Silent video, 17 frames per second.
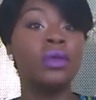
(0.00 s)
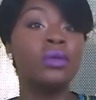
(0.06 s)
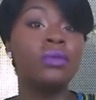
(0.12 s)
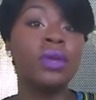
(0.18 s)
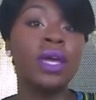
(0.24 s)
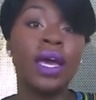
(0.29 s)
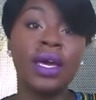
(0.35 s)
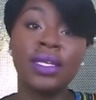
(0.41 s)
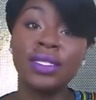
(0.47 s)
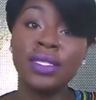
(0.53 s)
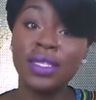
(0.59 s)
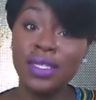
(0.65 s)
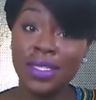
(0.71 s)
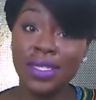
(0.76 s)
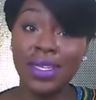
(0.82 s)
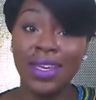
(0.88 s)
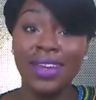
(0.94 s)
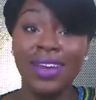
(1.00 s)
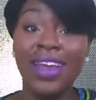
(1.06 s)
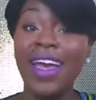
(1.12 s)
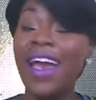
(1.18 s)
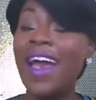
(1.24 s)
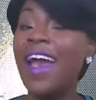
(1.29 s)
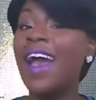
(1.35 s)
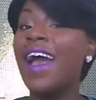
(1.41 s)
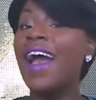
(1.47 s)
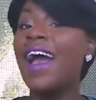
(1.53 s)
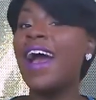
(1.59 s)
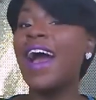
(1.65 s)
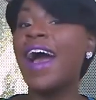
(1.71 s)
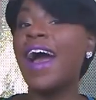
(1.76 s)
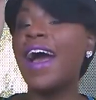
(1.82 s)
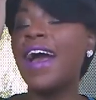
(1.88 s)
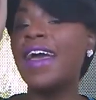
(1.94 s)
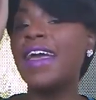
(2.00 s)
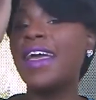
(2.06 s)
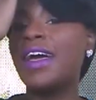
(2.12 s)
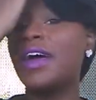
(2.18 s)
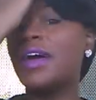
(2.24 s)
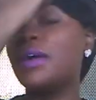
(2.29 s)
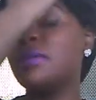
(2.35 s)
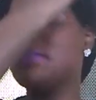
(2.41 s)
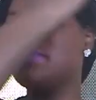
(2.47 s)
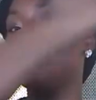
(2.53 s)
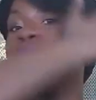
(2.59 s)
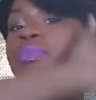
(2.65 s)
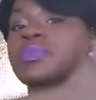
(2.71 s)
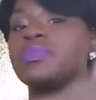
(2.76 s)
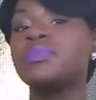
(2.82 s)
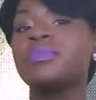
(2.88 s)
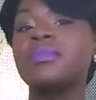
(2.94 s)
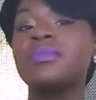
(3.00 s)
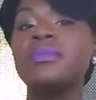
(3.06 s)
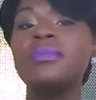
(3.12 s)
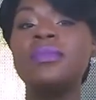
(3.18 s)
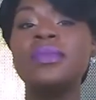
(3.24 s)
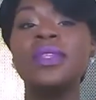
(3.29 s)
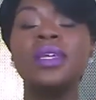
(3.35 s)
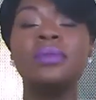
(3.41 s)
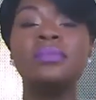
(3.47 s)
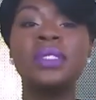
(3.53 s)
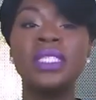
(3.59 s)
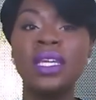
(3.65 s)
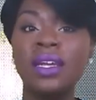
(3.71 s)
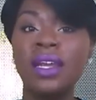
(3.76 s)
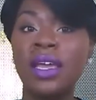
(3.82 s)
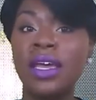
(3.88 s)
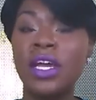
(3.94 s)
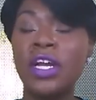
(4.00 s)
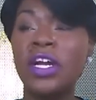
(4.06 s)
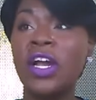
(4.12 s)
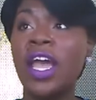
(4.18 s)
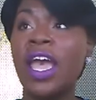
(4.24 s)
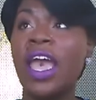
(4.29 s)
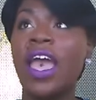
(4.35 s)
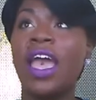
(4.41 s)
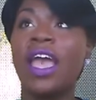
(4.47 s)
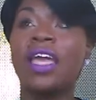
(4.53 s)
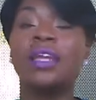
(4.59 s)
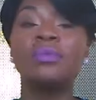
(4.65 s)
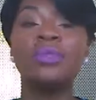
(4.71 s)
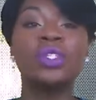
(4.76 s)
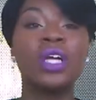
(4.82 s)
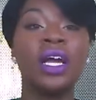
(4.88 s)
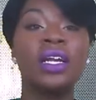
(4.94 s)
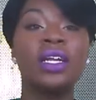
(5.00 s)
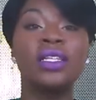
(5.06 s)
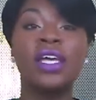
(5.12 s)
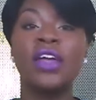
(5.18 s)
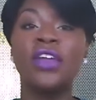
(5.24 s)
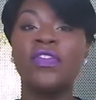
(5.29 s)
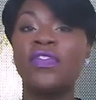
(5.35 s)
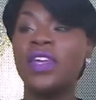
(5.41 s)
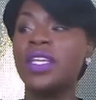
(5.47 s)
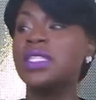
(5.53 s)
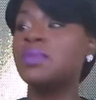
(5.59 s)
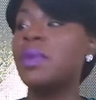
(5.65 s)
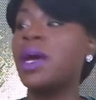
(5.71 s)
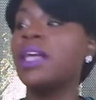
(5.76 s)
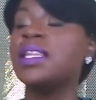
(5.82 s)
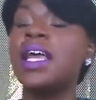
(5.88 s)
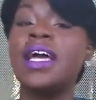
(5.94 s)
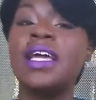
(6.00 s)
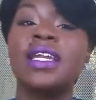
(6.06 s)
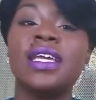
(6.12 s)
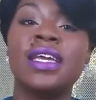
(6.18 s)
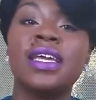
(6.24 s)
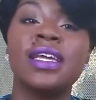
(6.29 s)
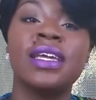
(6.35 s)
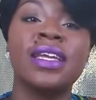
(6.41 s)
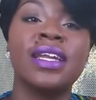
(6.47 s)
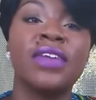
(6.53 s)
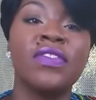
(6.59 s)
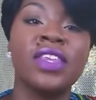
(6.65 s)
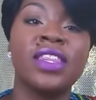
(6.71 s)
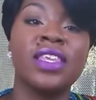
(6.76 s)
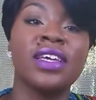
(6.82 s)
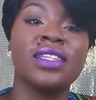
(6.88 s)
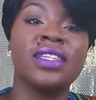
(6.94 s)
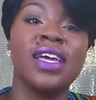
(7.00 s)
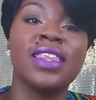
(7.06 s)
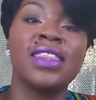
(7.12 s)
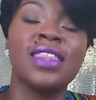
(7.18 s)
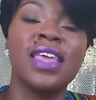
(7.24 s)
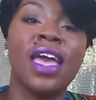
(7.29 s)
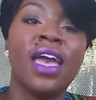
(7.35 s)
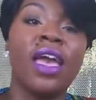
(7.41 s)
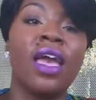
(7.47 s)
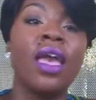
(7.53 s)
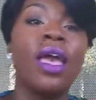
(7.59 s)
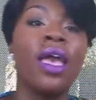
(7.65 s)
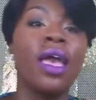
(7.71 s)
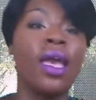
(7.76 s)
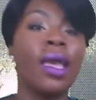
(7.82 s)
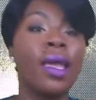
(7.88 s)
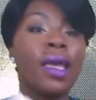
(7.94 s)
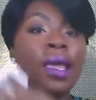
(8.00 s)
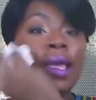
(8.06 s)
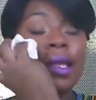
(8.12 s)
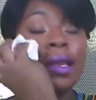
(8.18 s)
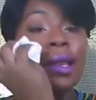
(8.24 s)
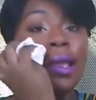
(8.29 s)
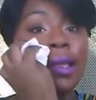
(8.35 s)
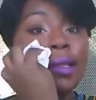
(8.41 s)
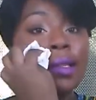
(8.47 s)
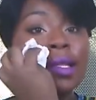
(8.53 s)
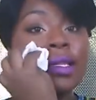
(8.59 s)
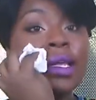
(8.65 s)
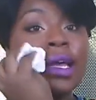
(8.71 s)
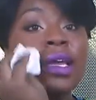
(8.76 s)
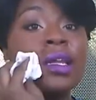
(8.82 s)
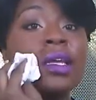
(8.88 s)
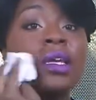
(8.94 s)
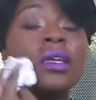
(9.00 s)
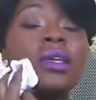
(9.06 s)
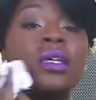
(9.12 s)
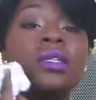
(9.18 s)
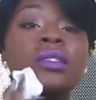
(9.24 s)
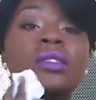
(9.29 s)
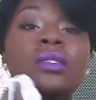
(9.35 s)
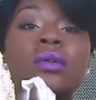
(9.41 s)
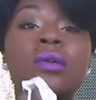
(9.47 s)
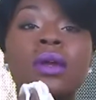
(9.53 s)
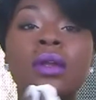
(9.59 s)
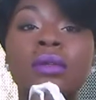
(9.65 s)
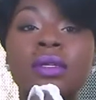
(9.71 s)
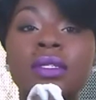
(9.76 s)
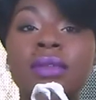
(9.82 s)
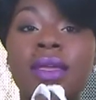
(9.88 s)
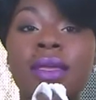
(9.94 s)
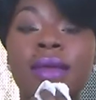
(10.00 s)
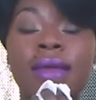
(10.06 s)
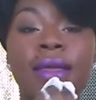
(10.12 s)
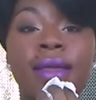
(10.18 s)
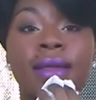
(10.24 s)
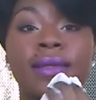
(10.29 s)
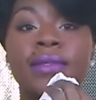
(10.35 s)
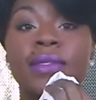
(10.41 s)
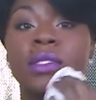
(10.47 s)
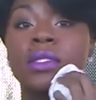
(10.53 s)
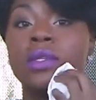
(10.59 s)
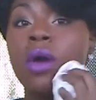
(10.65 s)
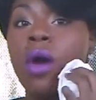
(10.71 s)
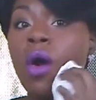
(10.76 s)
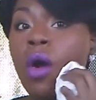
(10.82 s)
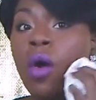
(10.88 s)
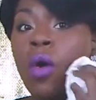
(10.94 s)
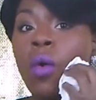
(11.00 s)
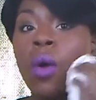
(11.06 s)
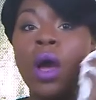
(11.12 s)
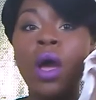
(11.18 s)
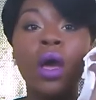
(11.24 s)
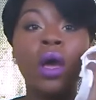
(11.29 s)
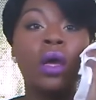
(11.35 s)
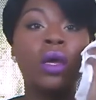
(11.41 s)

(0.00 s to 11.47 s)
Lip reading: You guys, listen. I'm sitting here and I'm trying to like fix my lighting and everything like that, and the lighting is starting to get so